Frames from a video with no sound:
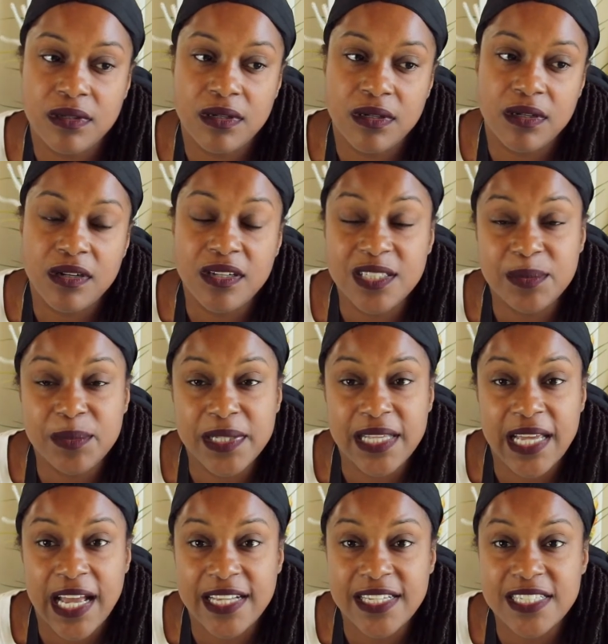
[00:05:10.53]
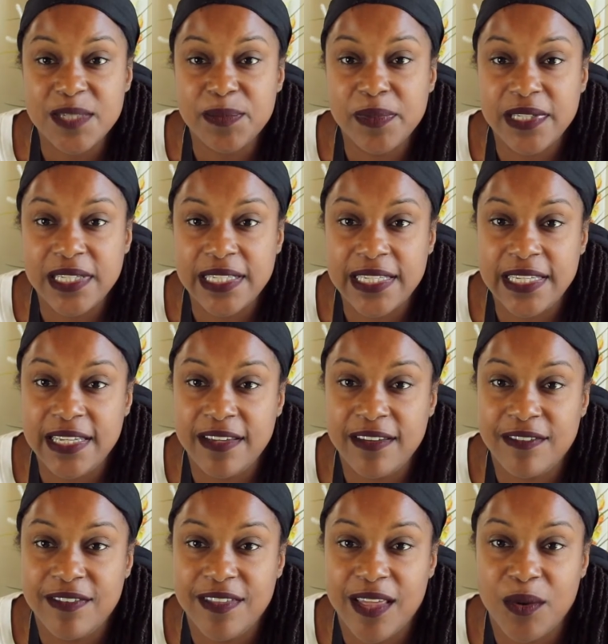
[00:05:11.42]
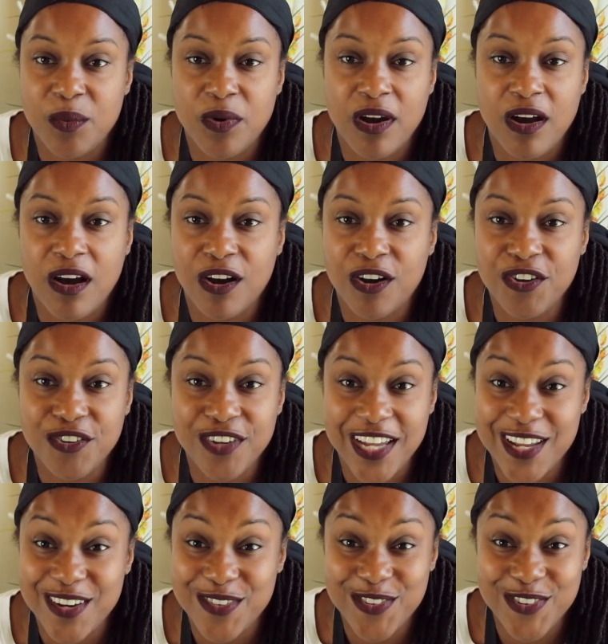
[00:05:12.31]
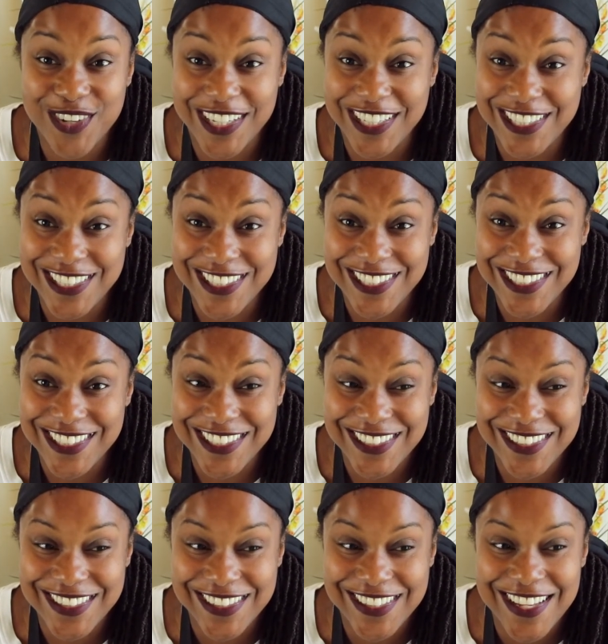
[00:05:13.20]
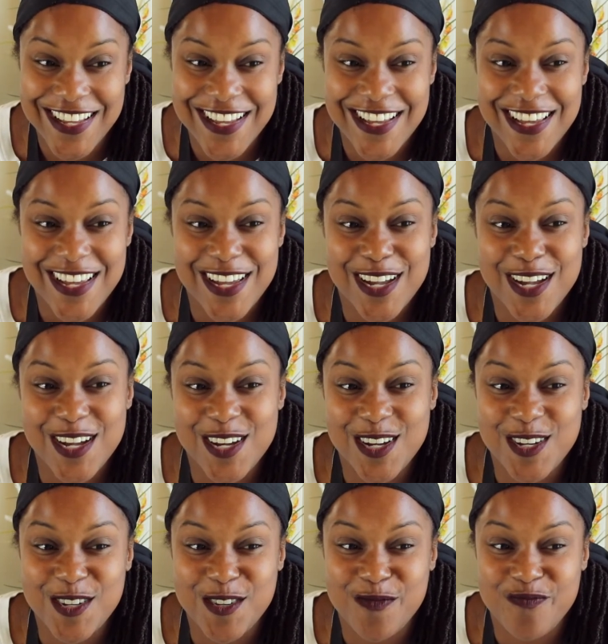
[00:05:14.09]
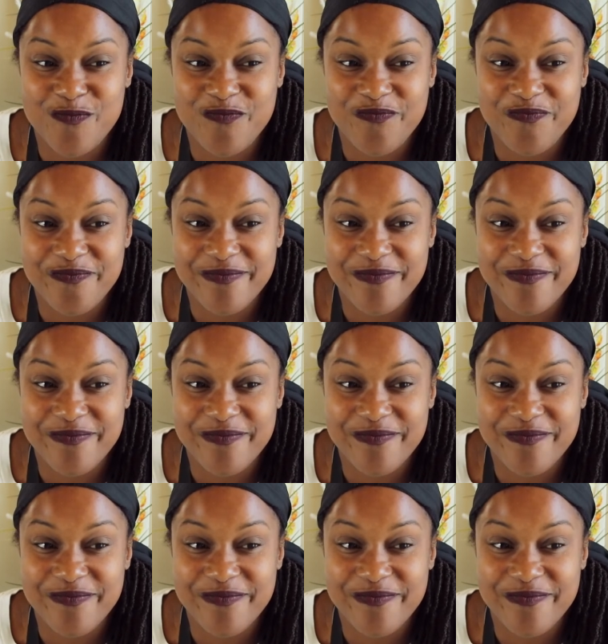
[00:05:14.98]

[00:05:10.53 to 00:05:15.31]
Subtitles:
Ultimately, I just believe that we're all creative creatures, and